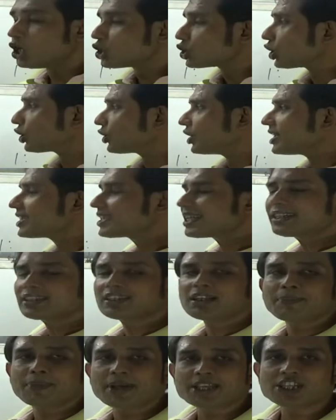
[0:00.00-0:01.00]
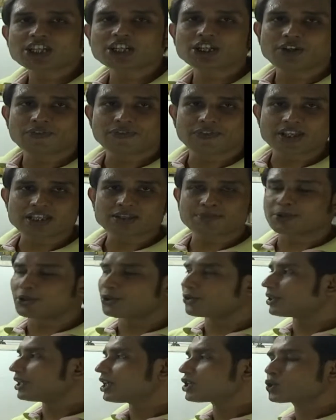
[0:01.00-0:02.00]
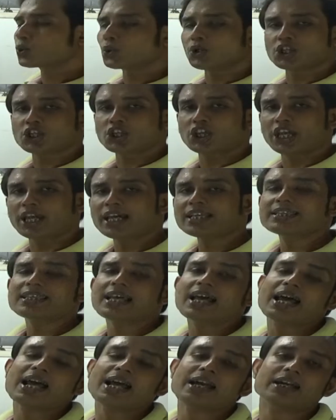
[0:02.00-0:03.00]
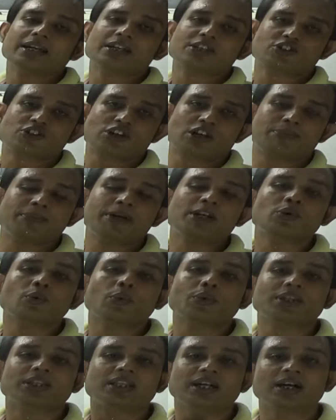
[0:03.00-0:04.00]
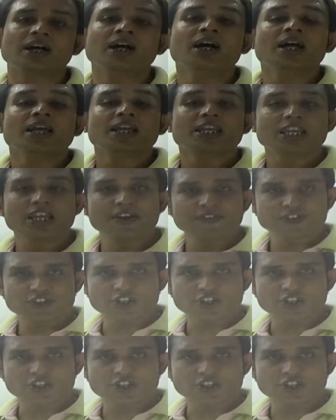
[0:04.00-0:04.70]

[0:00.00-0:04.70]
So these are the basic difference between the switch case statement with the if